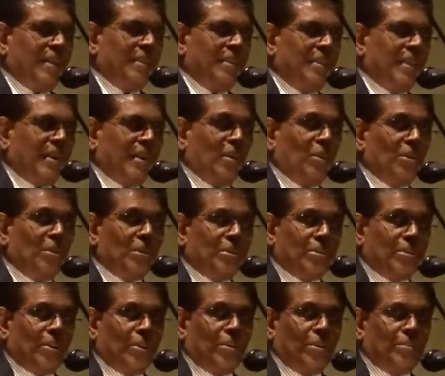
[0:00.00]
There are
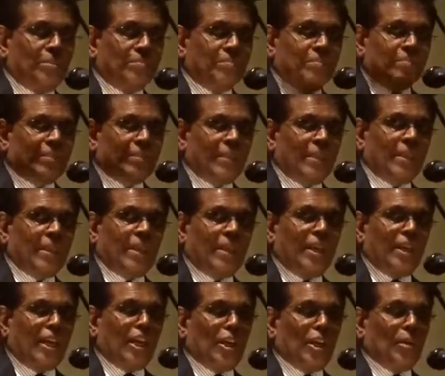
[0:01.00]
also
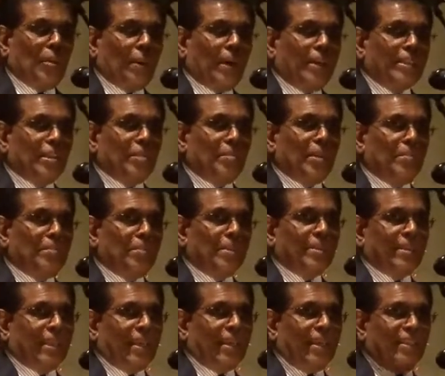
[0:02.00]
other
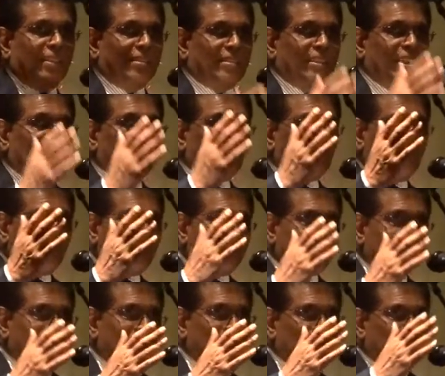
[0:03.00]
members. I can see
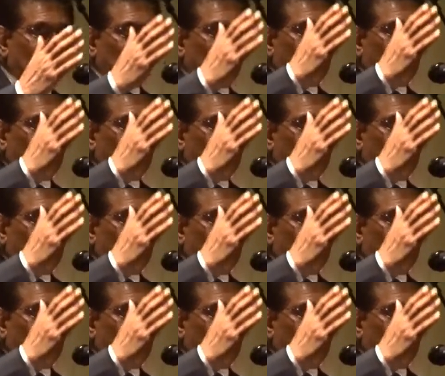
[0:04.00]
faces.